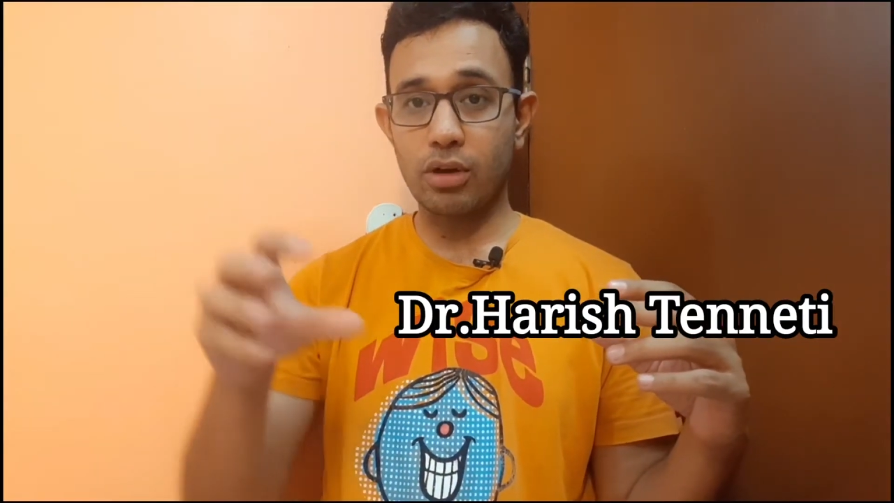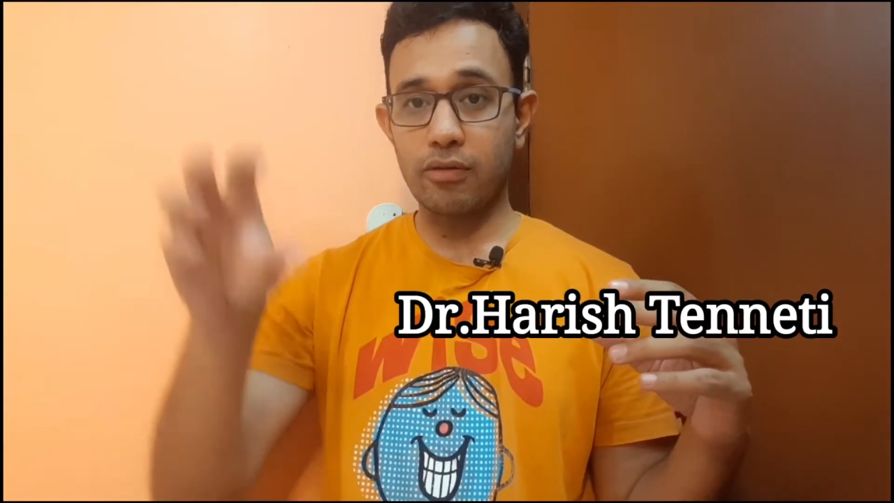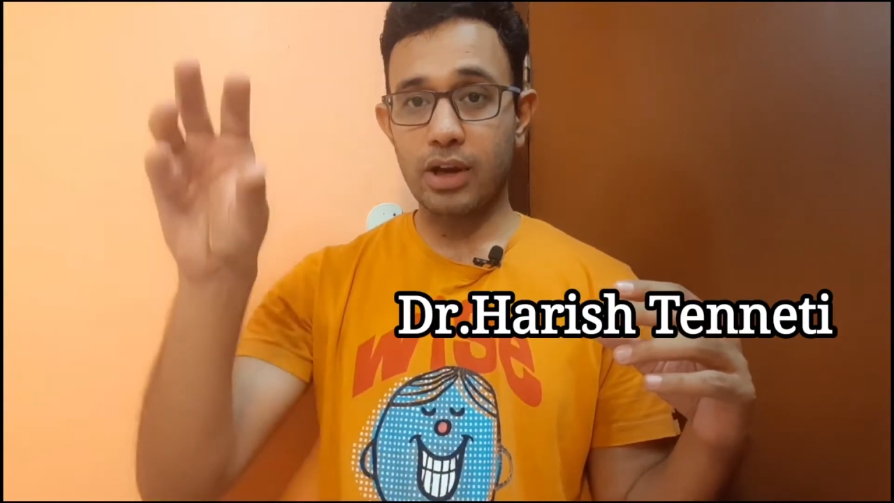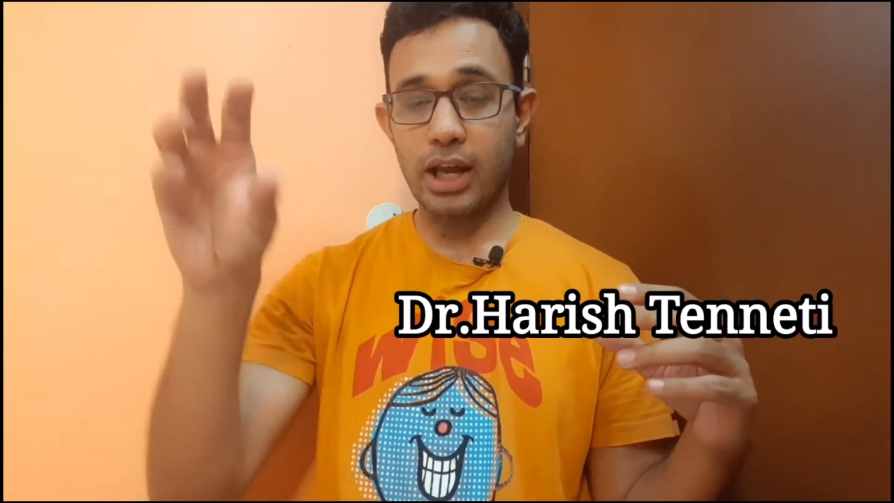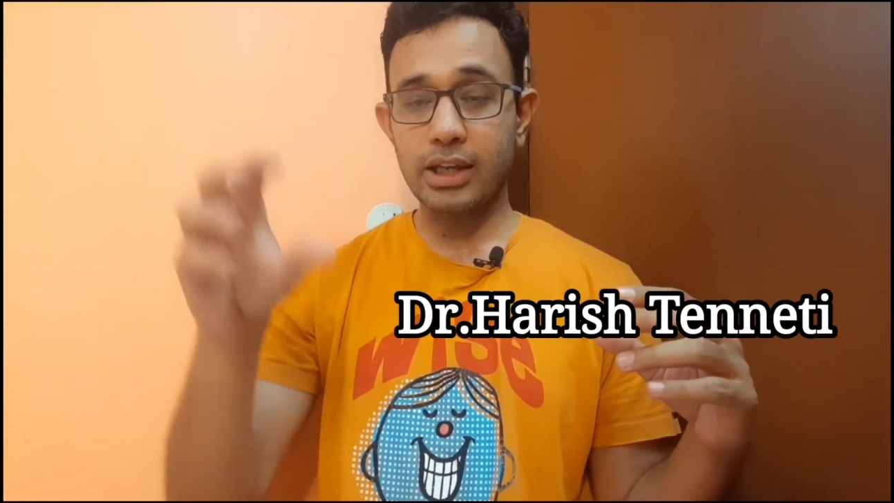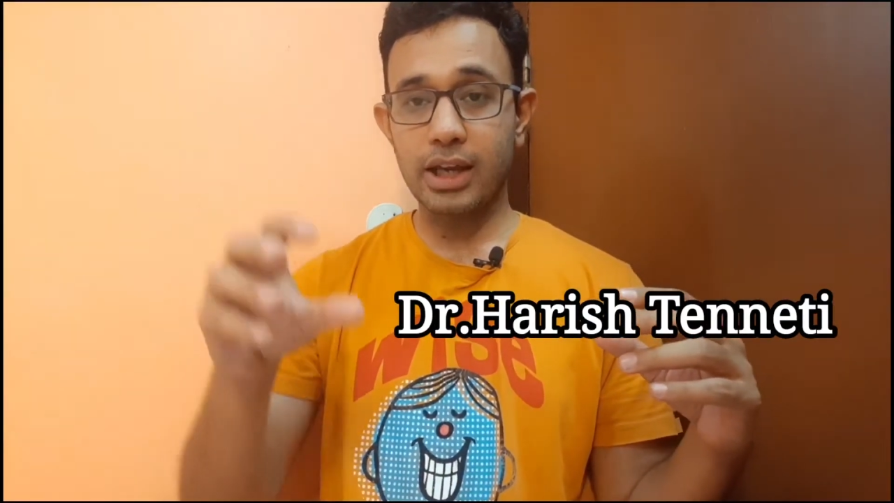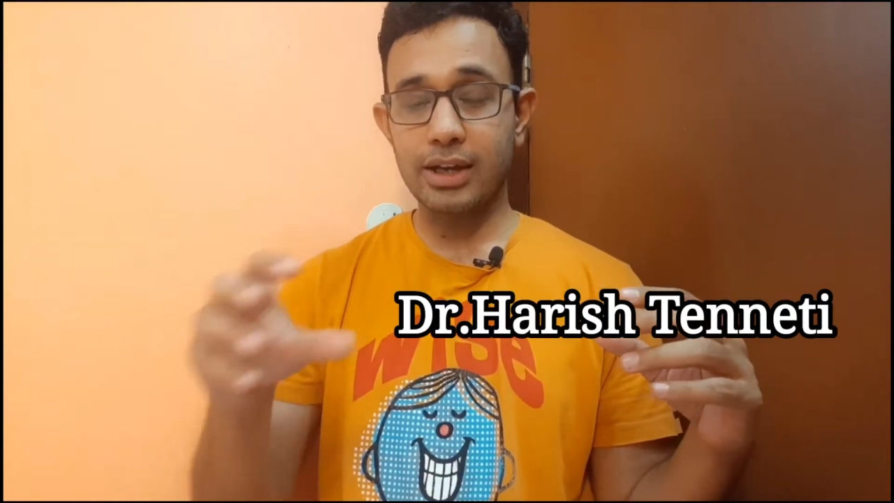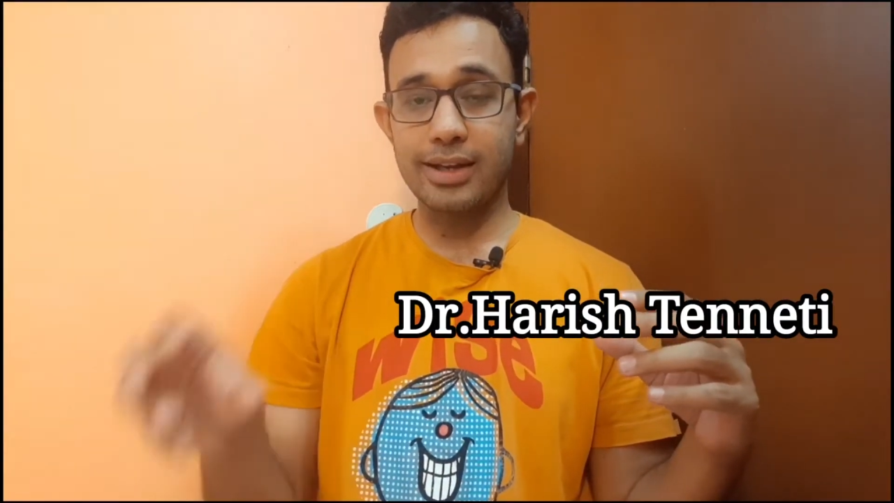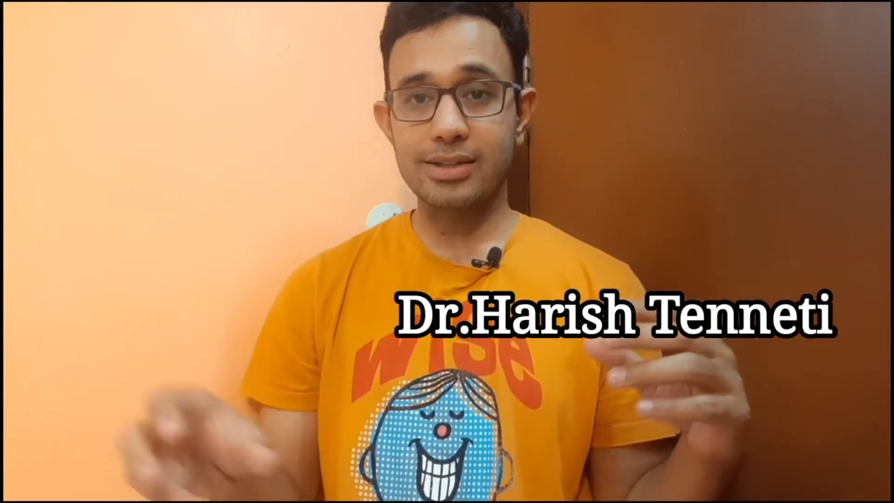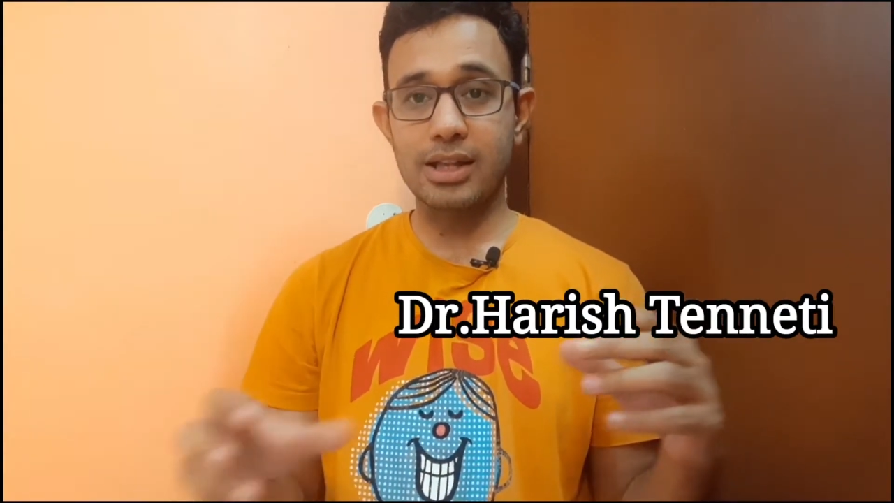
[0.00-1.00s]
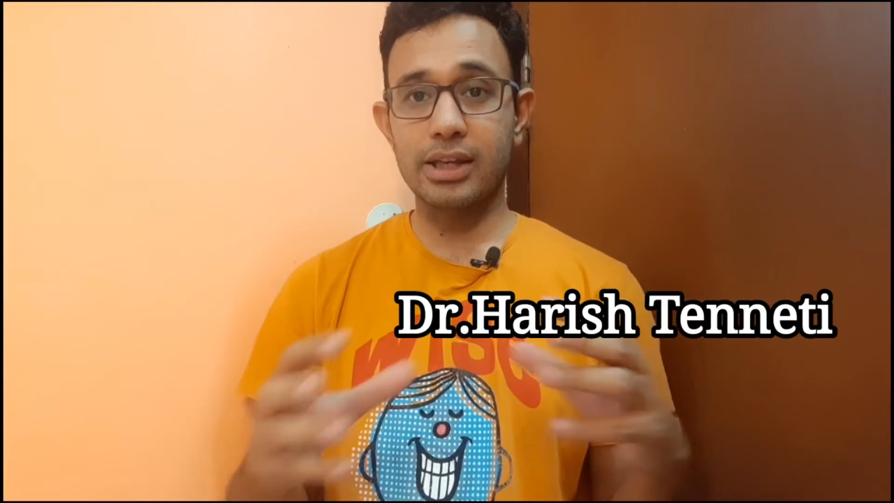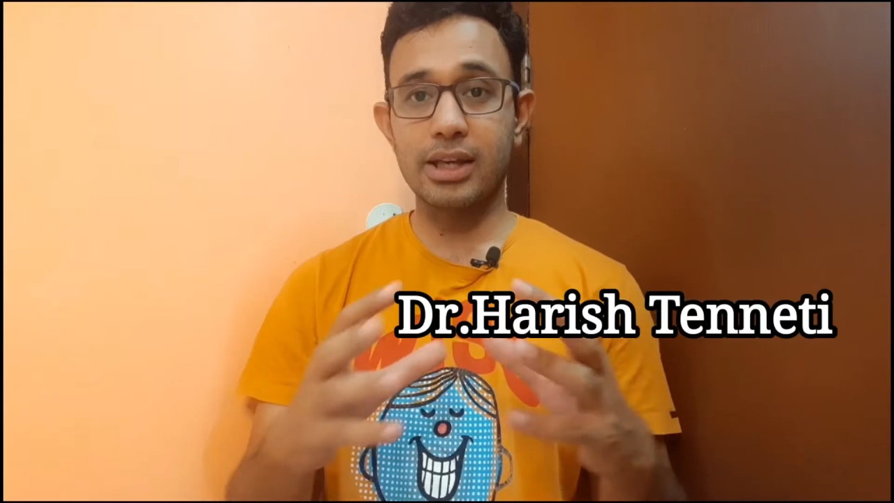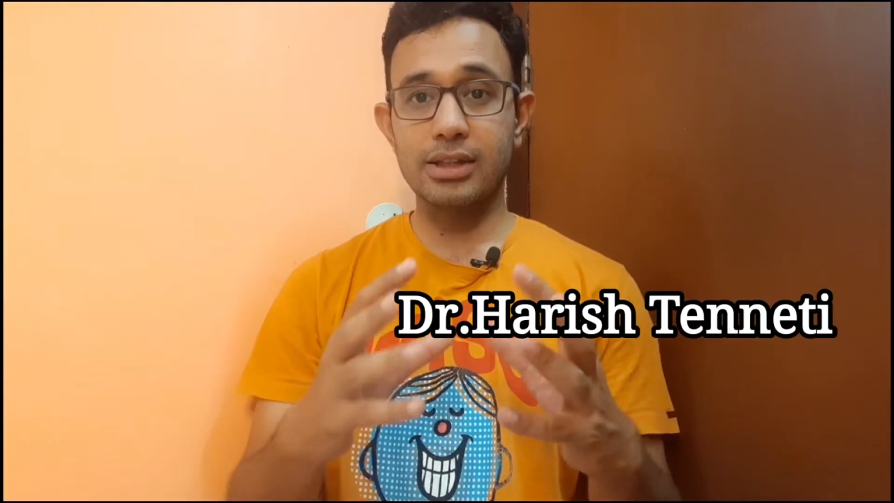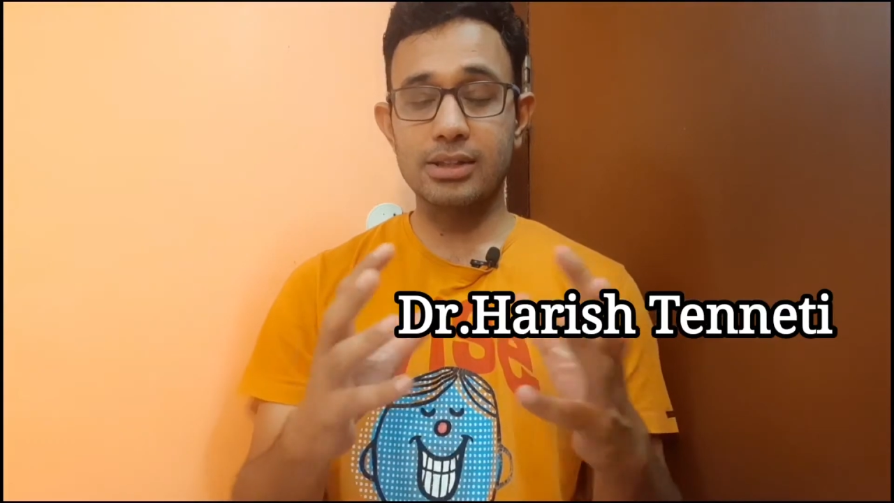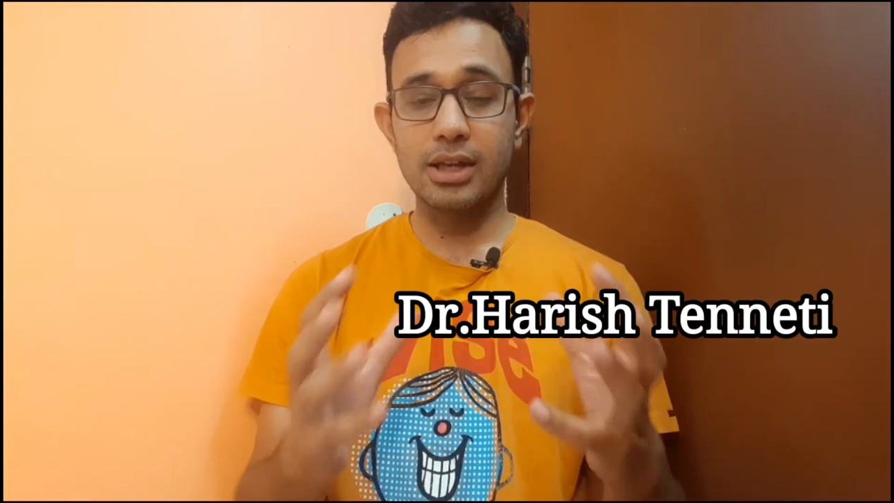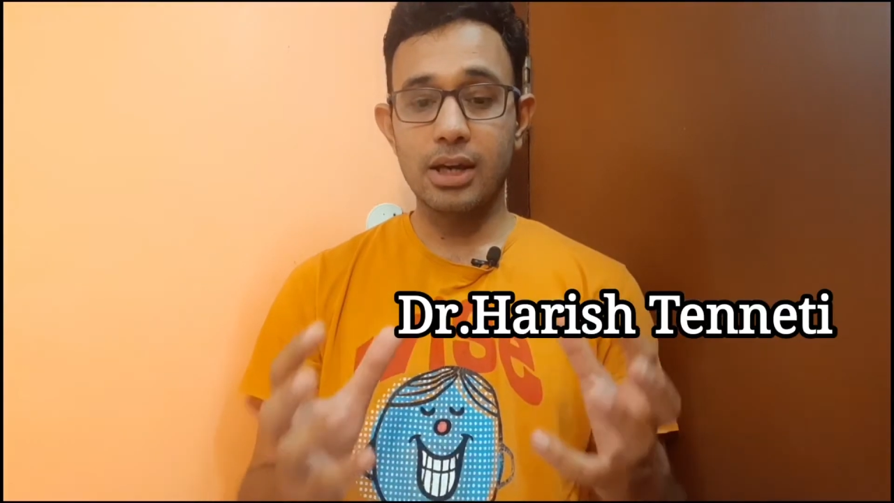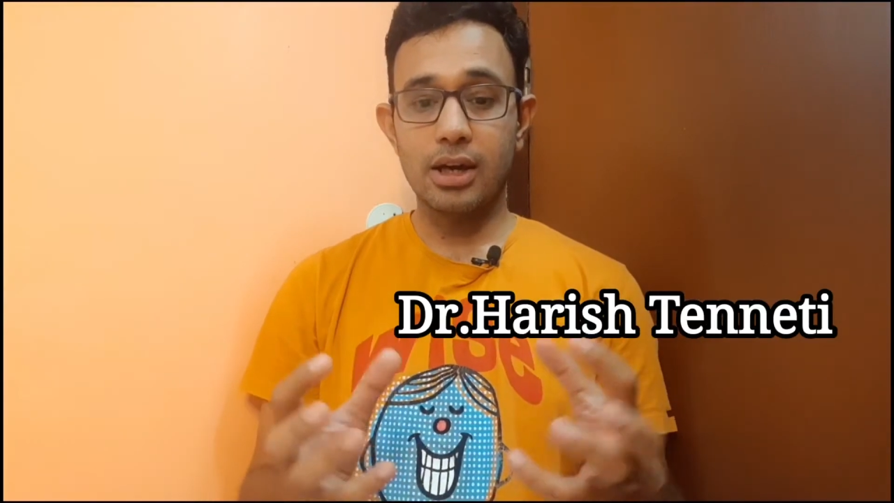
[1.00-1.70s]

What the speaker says: of liking, dislikings